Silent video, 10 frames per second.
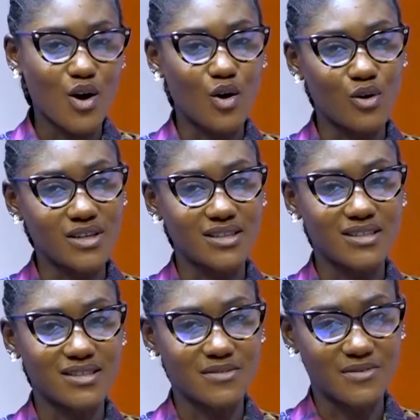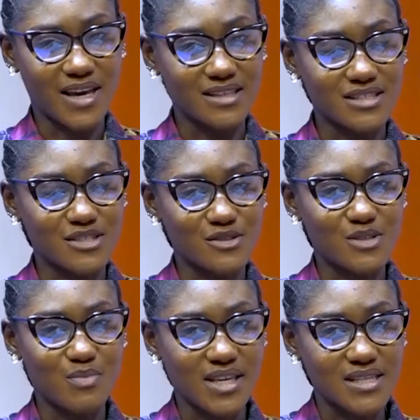on the financial
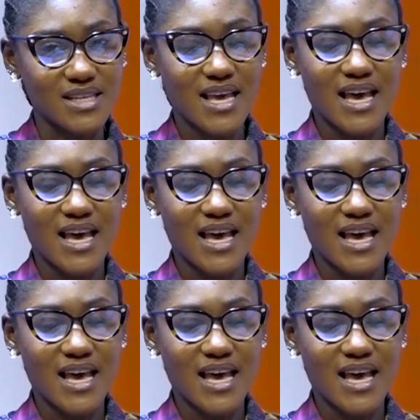space.